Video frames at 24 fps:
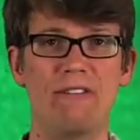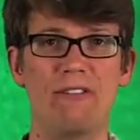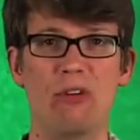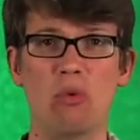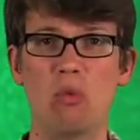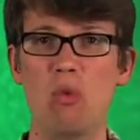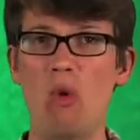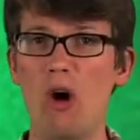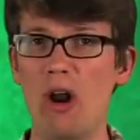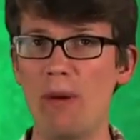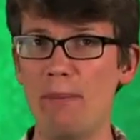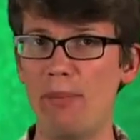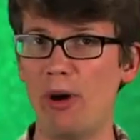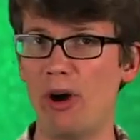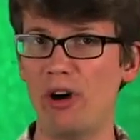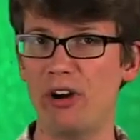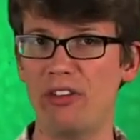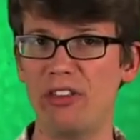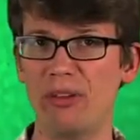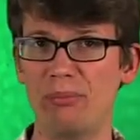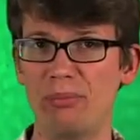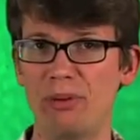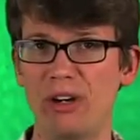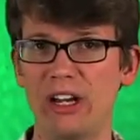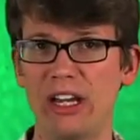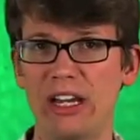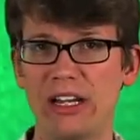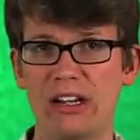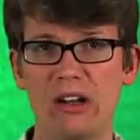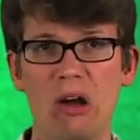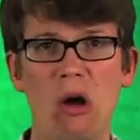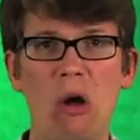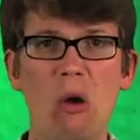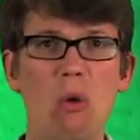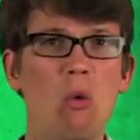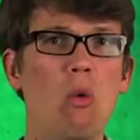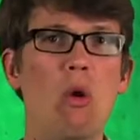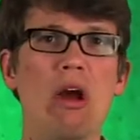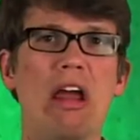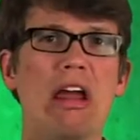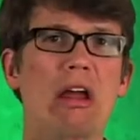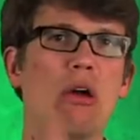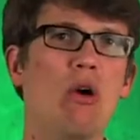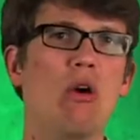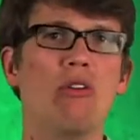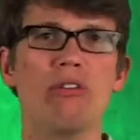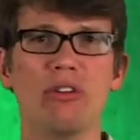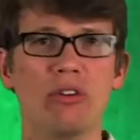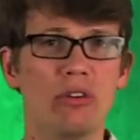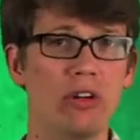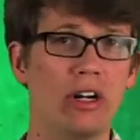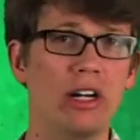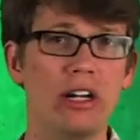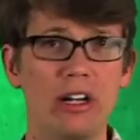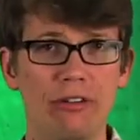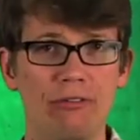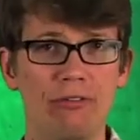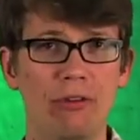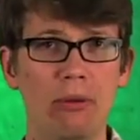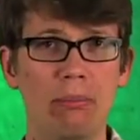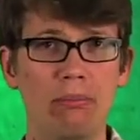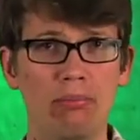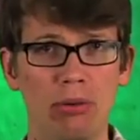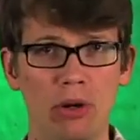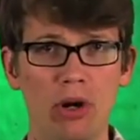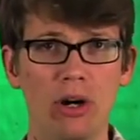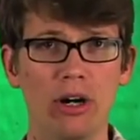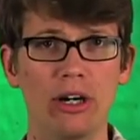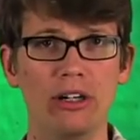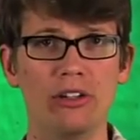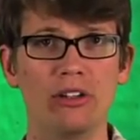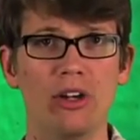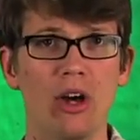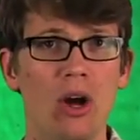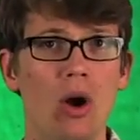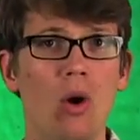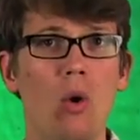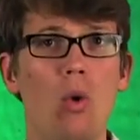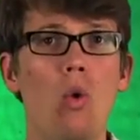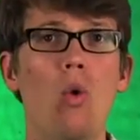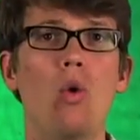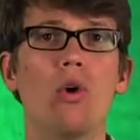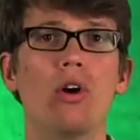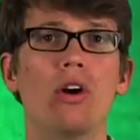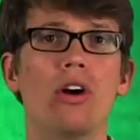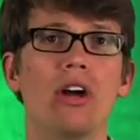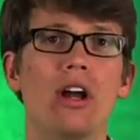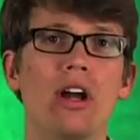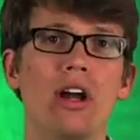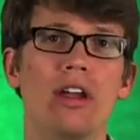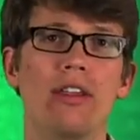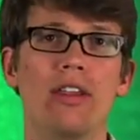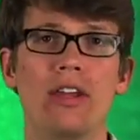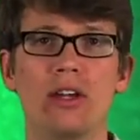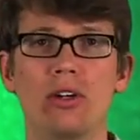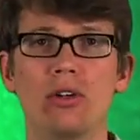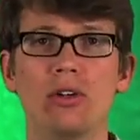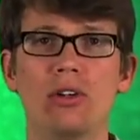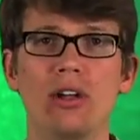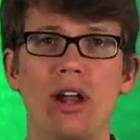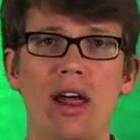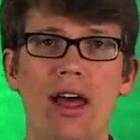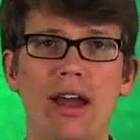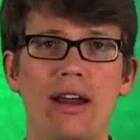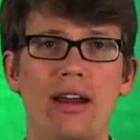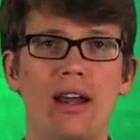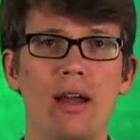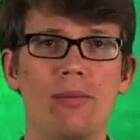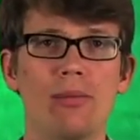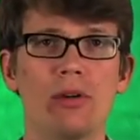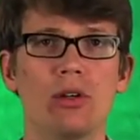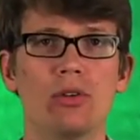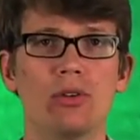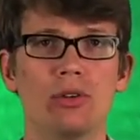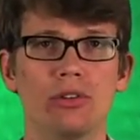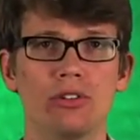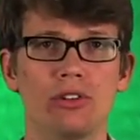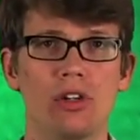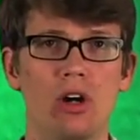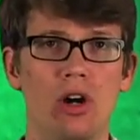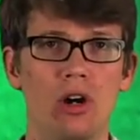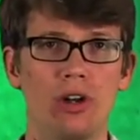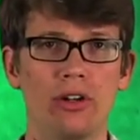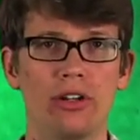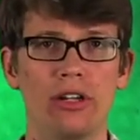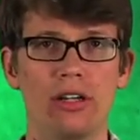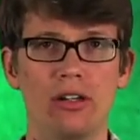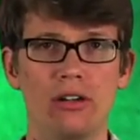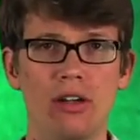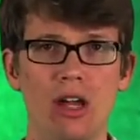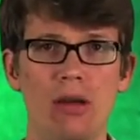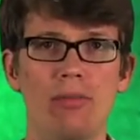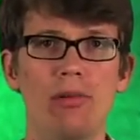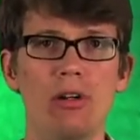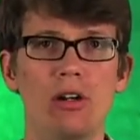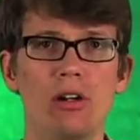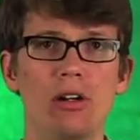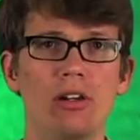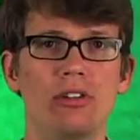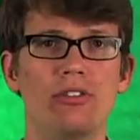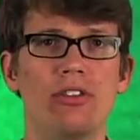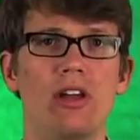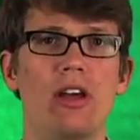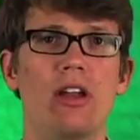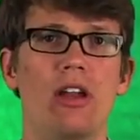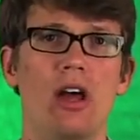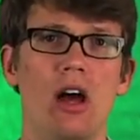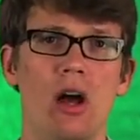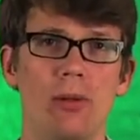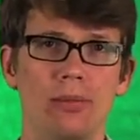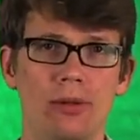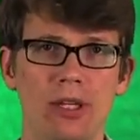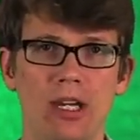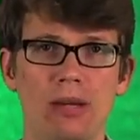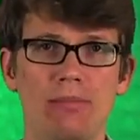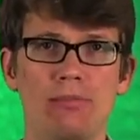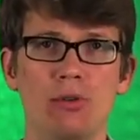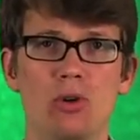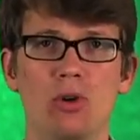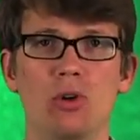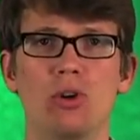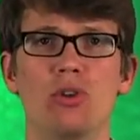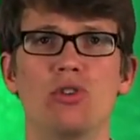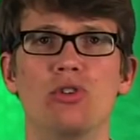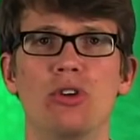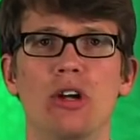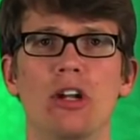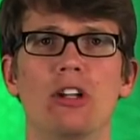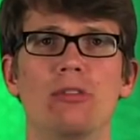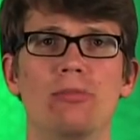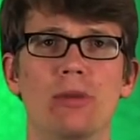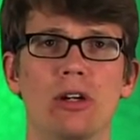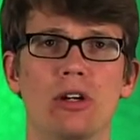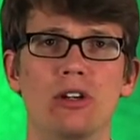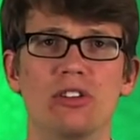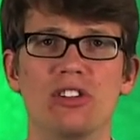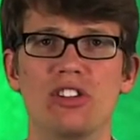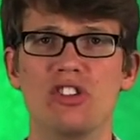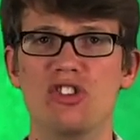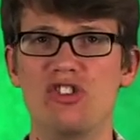for one part of the brain way over in a different part, or they could lack chemicals called inhibitors that help keep neurotransmitters in